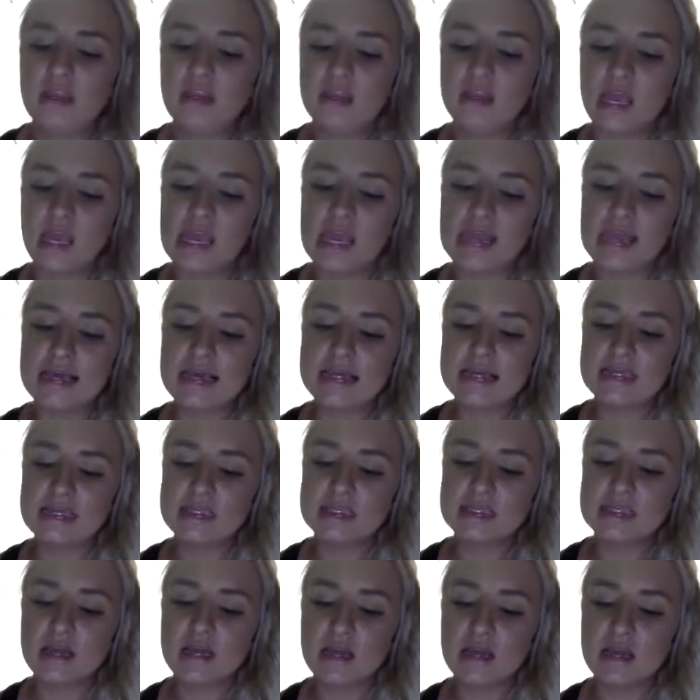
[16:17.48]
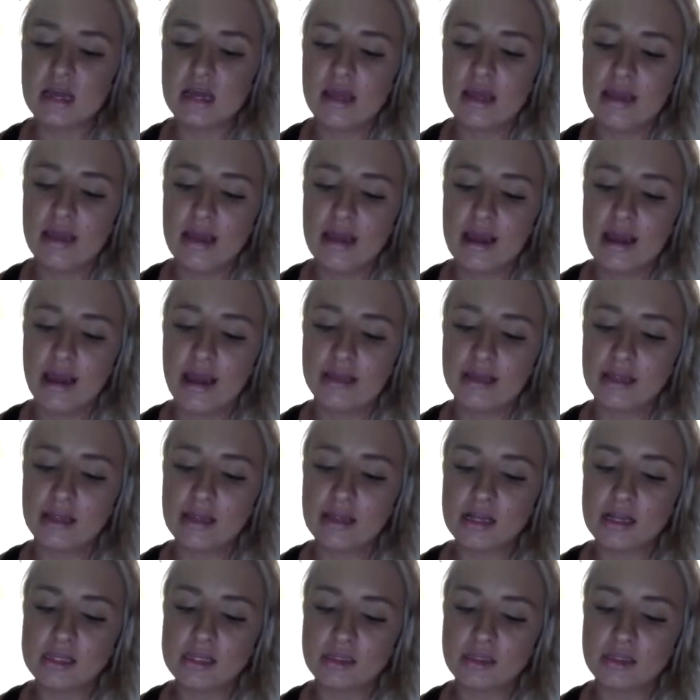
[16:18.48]
And I
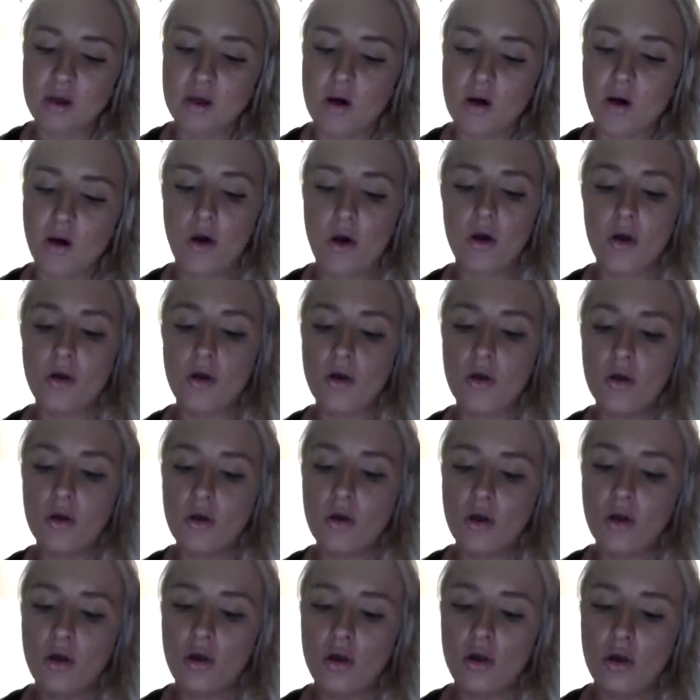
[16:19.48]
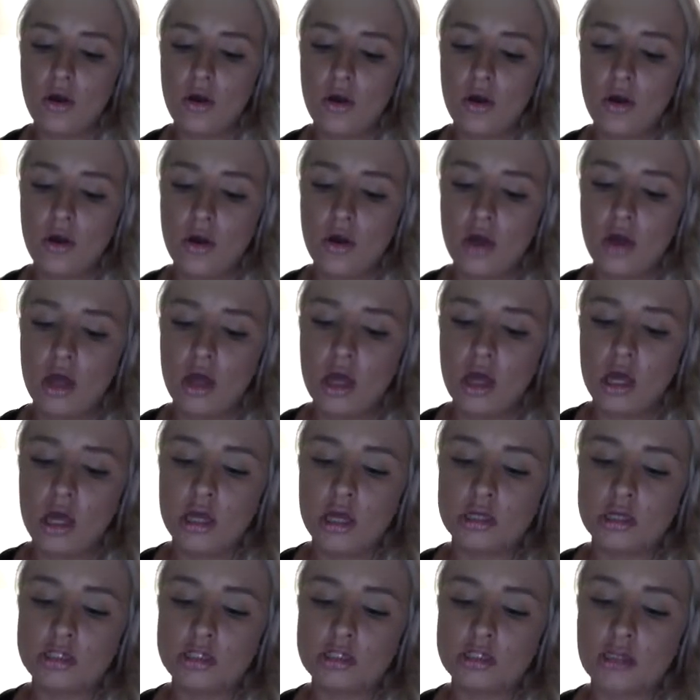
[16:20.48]
think that's all.
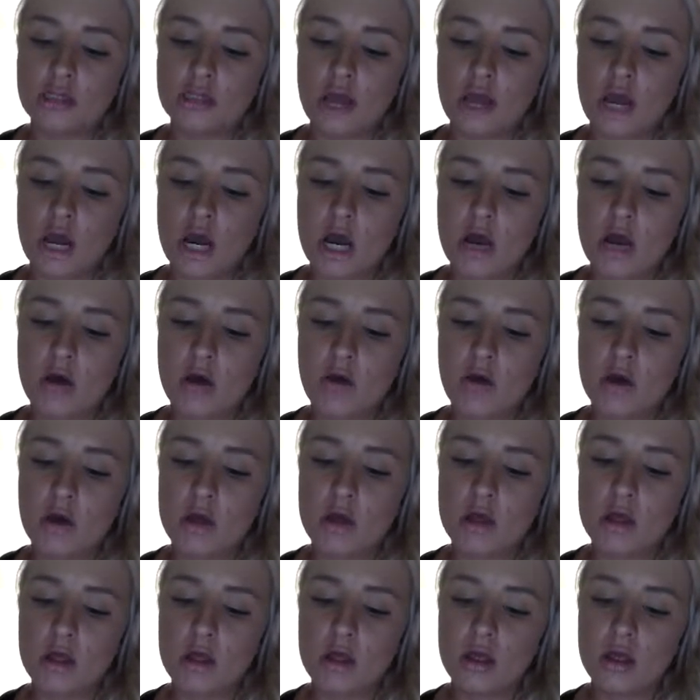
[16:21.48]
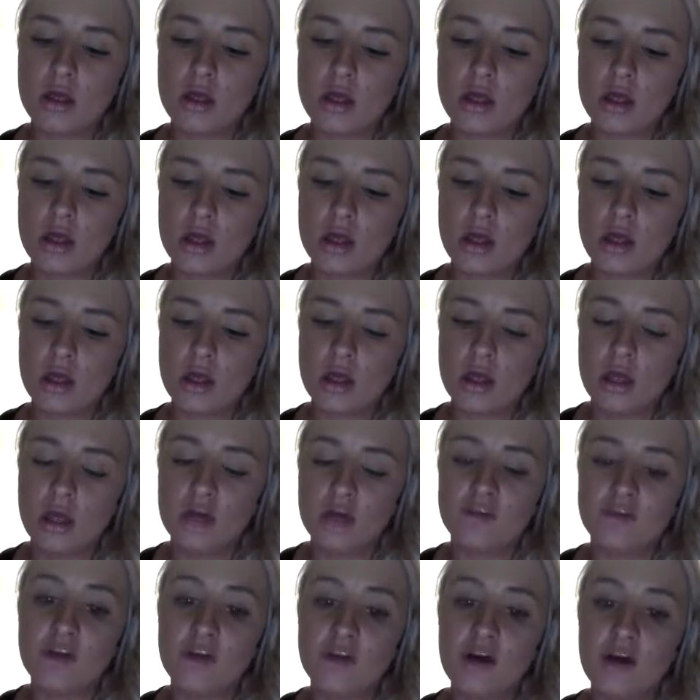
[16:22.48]
So
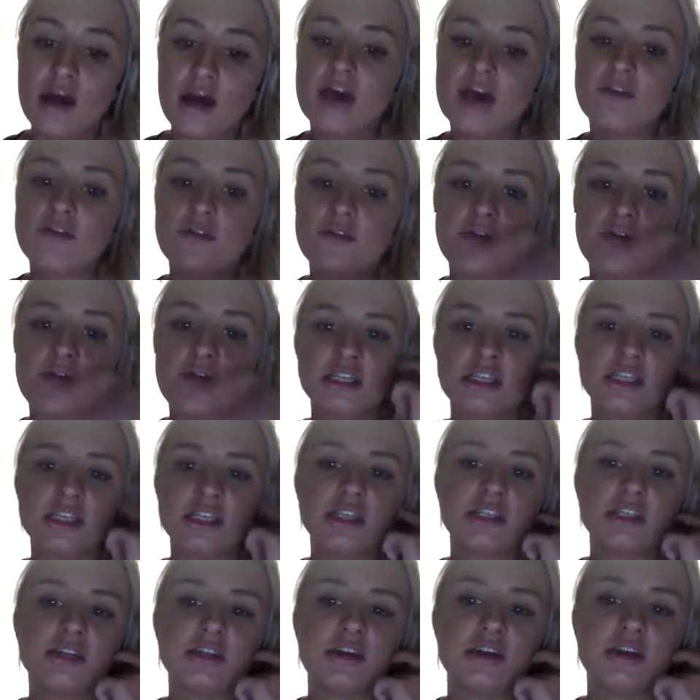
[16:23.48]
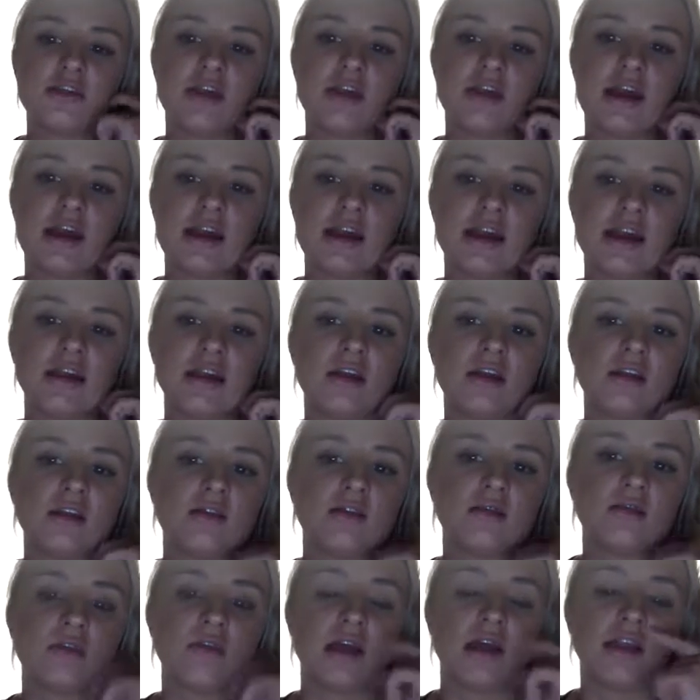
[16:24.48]
if y'all have questions, you can write it in the
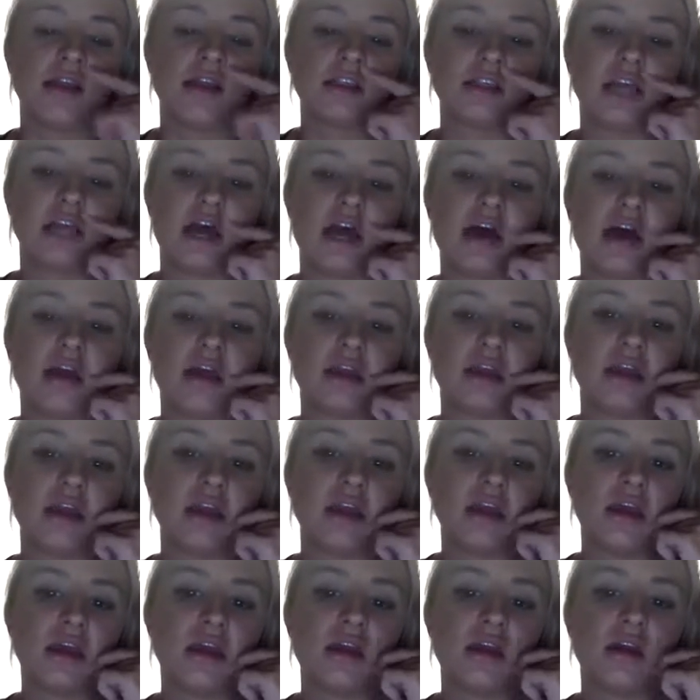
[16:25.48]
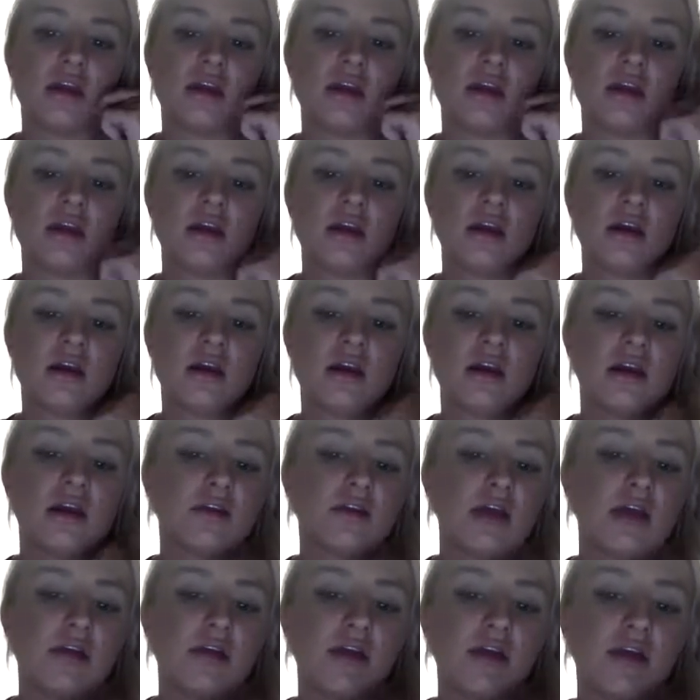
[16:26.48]
little like chat thingy
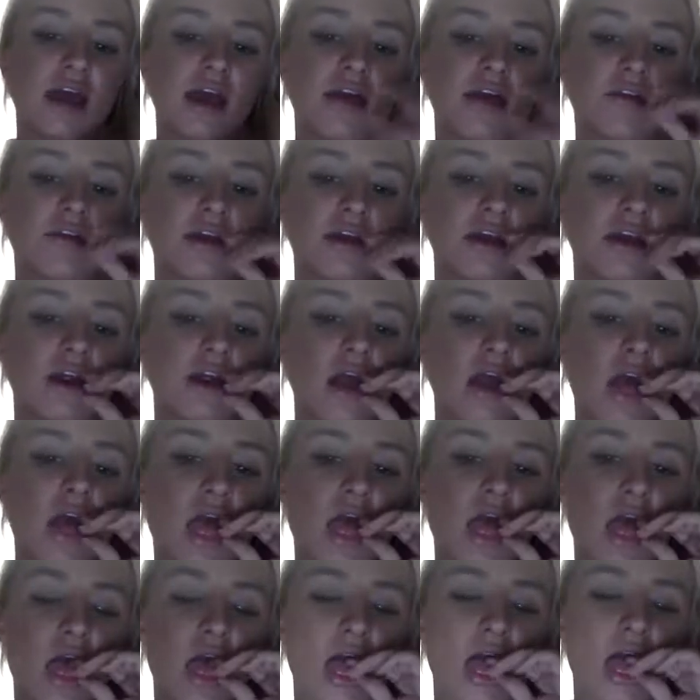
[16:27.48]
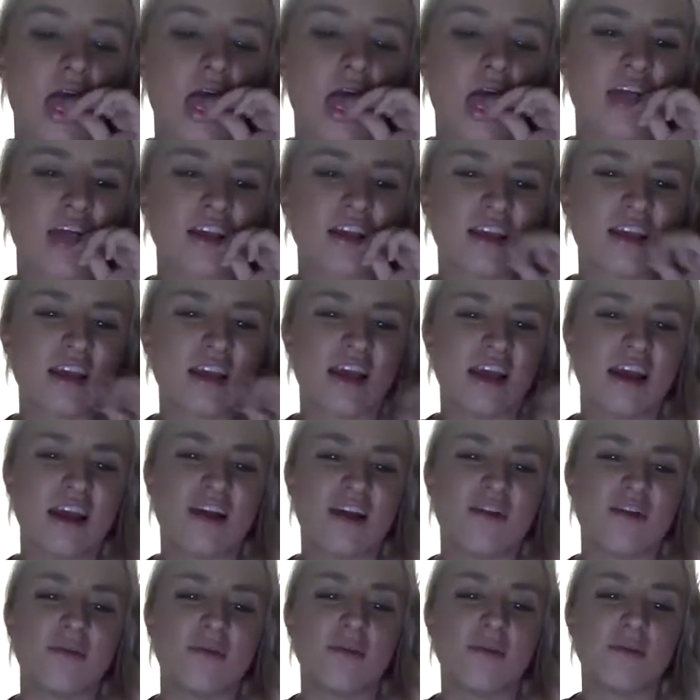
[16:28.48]
that we have in here. I have
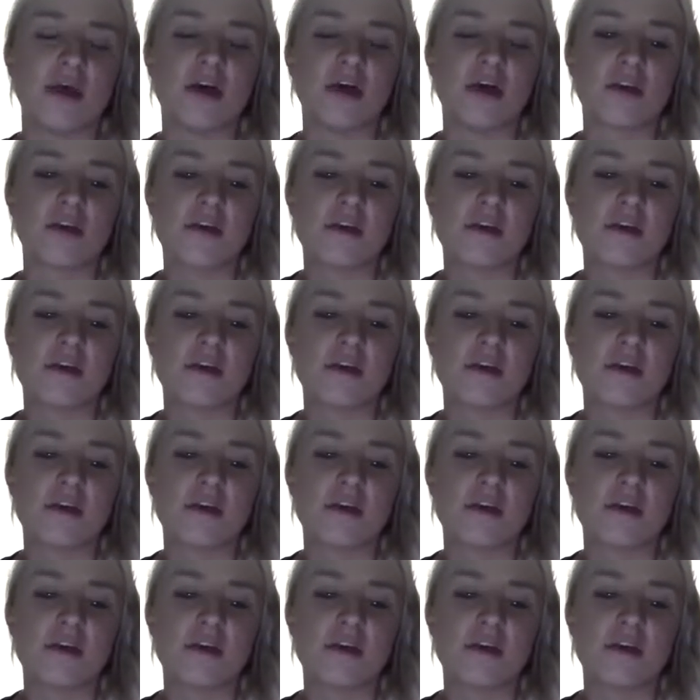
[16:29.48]
hair in my mouth.